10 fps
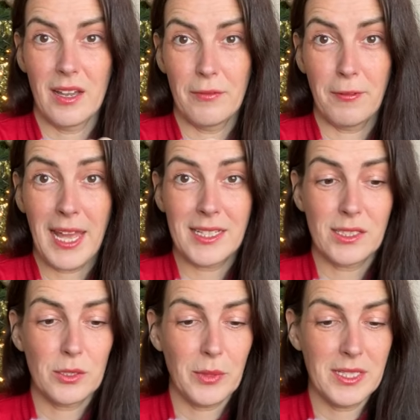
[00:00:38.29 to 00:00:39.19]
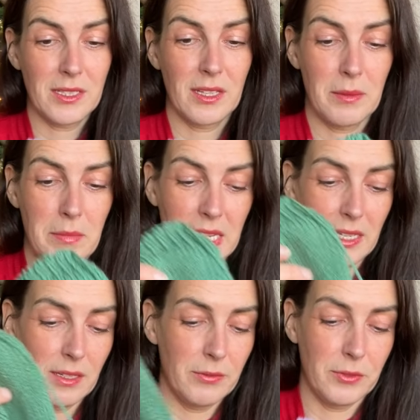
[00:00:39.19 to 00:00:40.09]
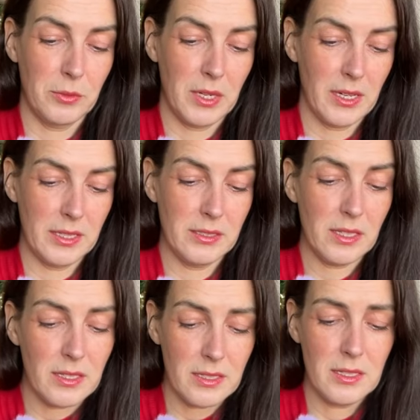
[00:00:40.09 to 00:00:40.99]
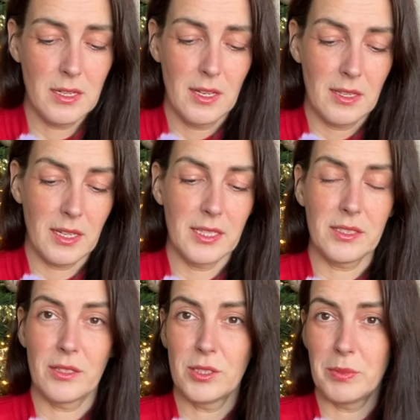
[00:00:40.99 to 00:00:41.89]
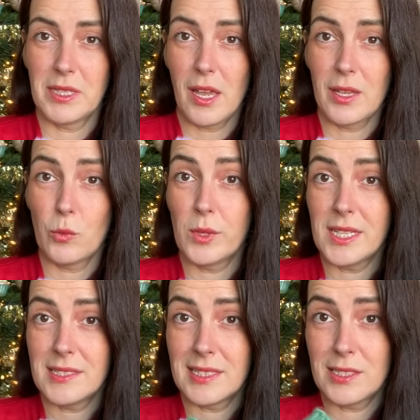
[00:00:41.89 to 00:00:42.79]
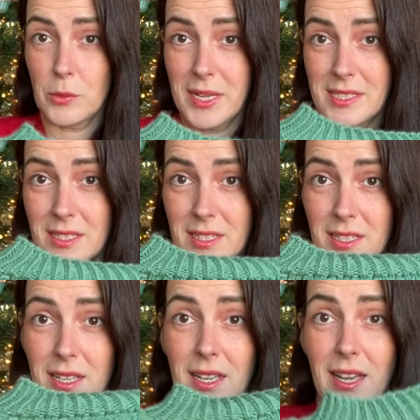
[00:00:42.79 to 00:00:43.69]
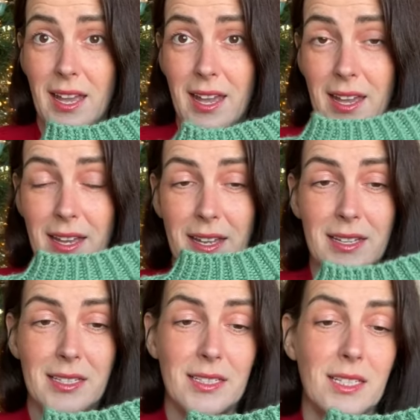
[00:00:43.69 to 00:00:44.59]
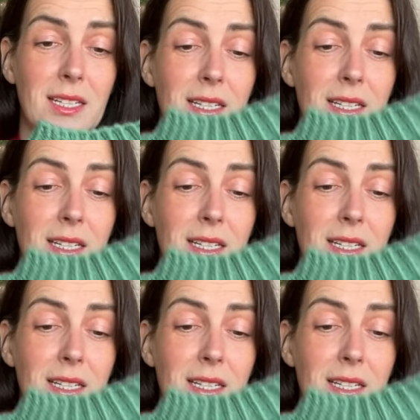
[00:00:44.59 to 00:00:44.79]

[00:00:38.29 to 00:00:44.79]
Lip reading: flax sweater that I'm making for my son. That is going to be a Weasley sweater, and